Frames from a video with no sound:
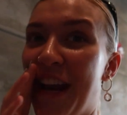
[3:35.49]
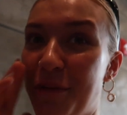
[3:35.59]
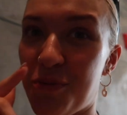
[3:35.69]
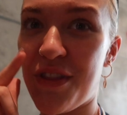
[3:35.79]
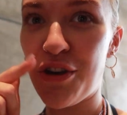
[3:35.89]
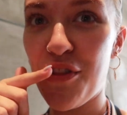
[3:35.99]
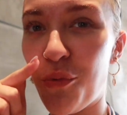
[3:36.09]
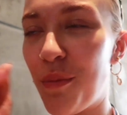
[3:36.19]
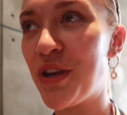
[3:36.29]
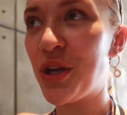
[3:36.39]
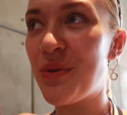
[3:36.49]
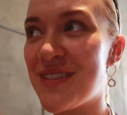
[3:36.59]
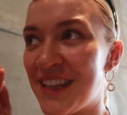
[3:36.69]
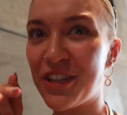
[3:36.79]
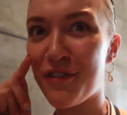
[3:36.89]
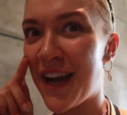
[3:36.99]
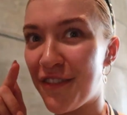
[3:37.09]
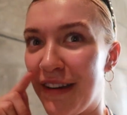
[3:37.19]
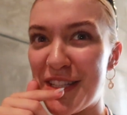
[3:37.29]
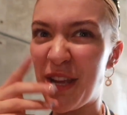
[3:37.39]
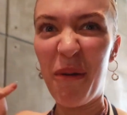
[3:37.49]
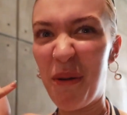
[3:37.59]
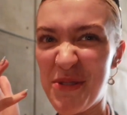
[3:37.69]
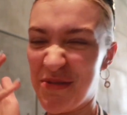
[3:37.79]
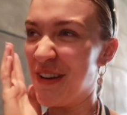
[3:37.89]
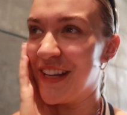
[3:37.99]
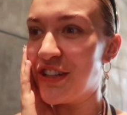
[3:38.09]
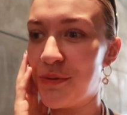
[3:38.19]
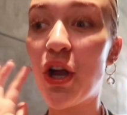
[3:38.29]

And I was with another woman who was single rider in, so it was really good.